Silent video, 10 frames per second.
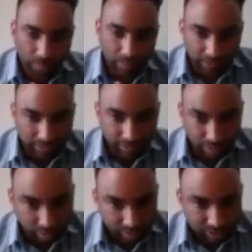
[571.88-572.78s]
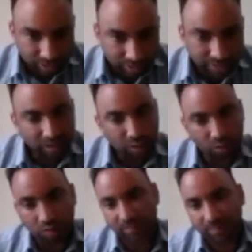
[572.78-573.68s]
horizontal, or
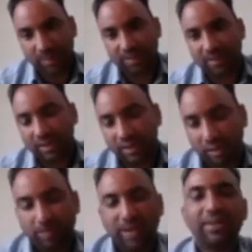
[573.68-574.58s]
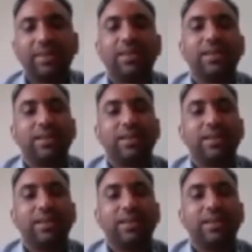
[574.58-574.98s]
if we spread the